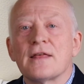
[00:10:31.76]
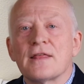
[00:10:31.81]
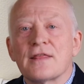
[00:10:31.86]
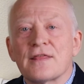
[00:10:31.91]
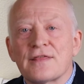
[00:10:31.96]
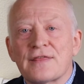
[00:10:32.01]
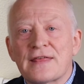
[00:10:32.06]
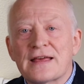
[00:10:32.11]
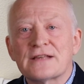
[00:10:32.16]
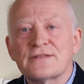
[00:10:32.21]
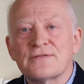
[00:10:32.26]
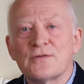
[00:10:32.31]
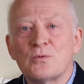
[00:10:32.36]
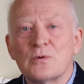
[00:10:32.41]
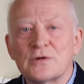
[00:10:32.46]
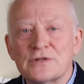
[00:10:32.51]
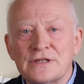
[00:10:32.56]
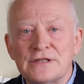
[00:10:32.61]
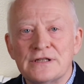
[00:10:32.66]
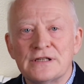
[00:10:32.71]
Thanks for
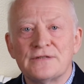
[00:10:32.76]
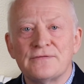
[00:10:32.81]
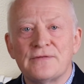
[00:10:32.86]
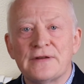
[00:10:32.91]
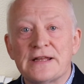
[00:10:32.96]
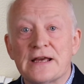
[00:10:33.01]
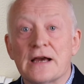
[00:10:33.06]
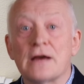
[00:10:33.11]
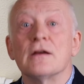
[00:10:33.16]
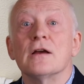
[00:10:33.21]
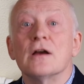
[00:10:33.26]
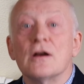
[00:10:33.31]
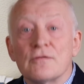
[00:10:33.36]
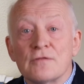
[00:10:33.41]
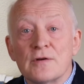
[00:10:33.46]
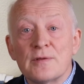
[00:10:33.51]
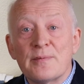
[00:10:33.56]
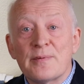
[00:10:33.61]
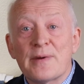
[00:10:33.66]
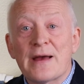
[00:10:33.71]
watching this video
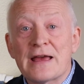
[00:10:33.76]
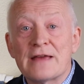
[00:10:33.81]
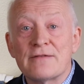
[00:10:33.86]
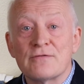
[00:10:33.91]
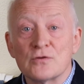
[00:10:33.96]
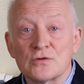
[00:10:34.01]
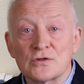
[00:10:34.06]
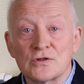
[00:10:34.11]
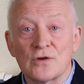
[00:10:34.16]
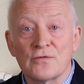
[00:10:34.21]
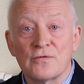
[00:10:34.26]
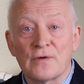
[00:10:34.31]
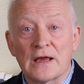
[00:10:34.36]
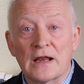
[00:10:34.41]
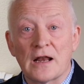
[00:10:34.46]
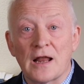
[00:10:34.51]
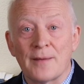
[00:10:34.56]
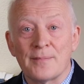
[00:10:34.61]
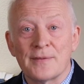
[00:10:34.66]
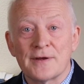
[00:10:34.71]
from the Behavioural Software
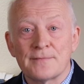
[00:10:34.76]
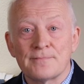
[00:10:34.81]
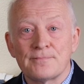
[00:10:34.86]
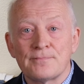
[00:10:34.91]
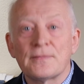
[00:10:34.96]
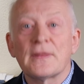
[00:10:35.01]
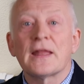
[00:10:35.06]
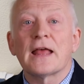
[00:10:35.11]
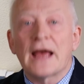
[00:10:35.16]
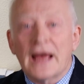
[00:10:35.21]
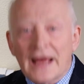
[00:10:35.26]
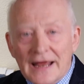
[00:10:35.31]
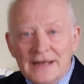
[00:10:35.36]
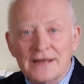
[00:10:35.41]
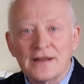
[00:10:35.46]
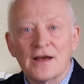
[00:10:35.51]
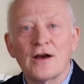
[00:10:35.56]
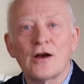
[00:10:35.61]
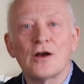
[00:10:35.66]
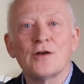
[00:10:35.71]
Club,
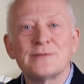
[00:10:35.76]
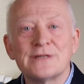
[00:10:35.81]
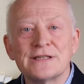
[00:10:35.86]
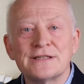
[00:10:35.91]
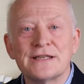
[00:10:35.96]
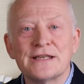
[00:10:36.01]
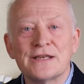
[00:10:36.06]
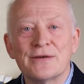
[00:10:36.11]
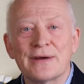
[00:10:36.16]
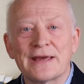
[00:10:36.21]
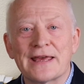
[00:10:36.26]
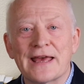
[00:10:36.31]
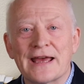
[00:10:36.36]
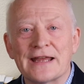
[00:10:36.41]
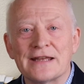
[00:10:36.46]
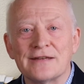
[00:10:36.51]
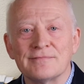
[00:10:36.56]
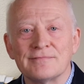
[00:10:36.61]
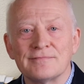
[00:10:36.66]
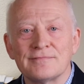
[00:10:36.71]
and I hope to see you again.